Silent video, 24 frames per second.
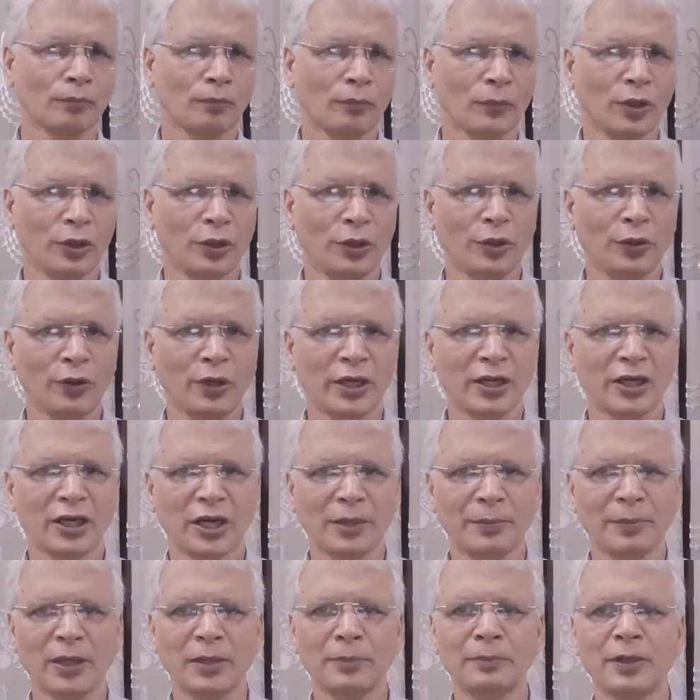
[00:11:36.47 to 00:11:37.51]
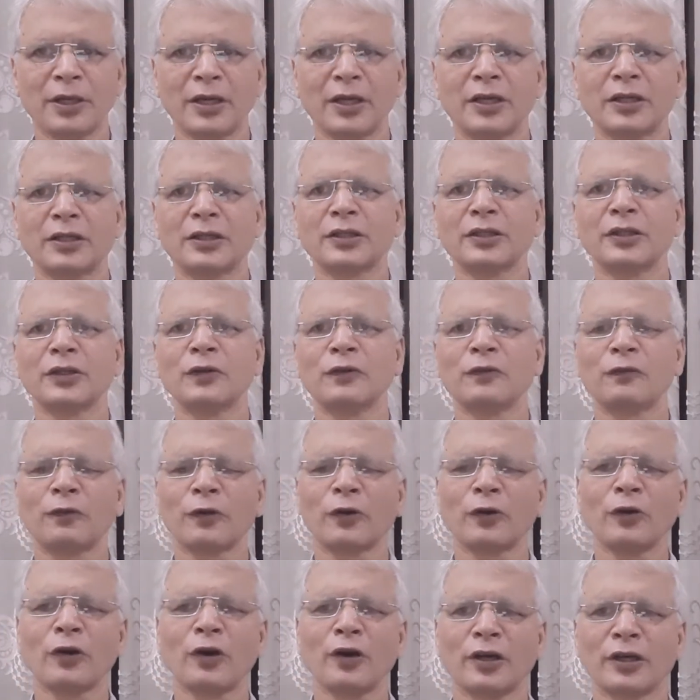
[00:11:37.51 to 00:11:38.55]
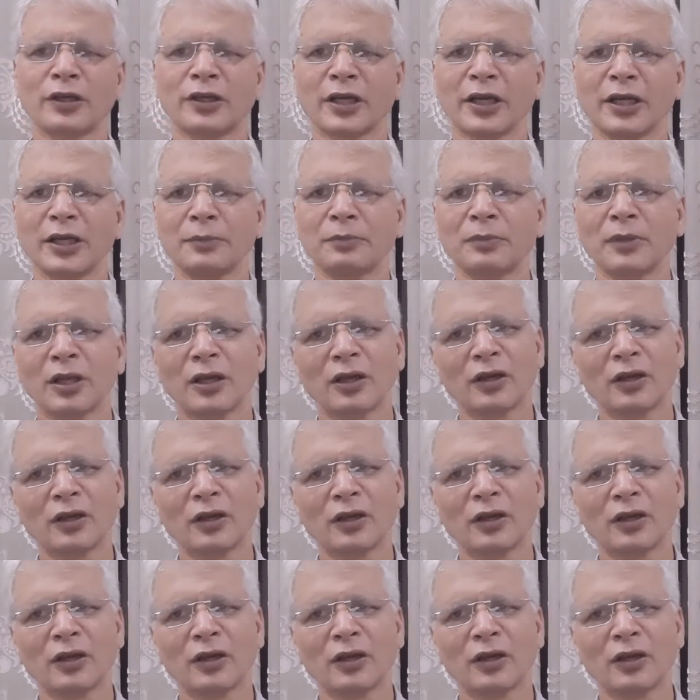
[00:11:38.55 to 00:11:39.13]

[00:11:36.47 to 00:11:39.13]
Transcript: you can remember it for a long time.